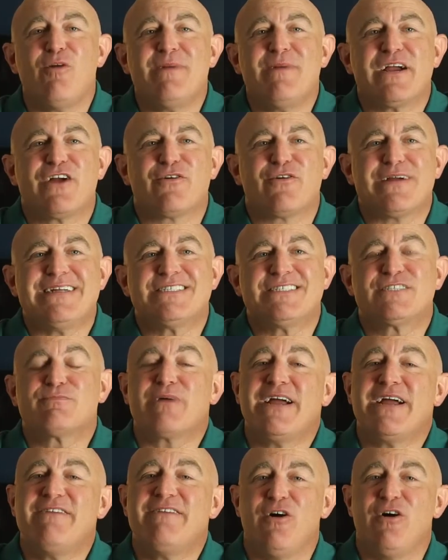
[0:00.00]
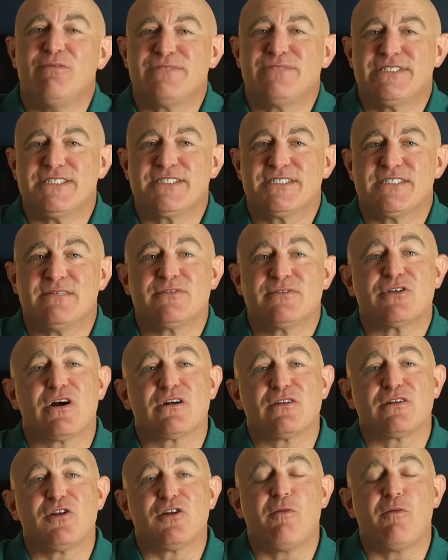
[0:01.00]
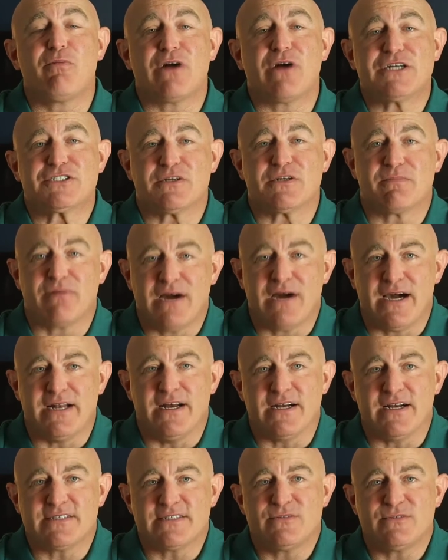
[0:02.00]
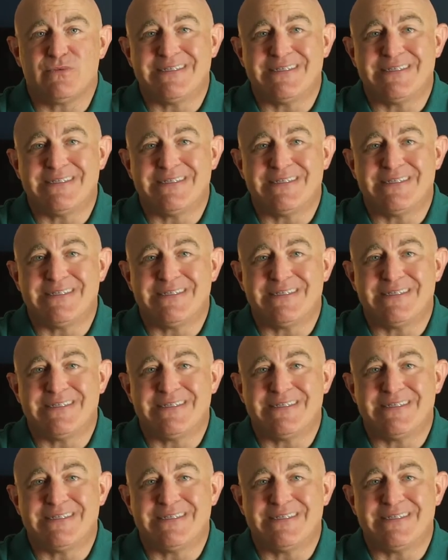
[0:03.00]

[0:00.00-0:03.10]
it Green spray foam systems are low pressure products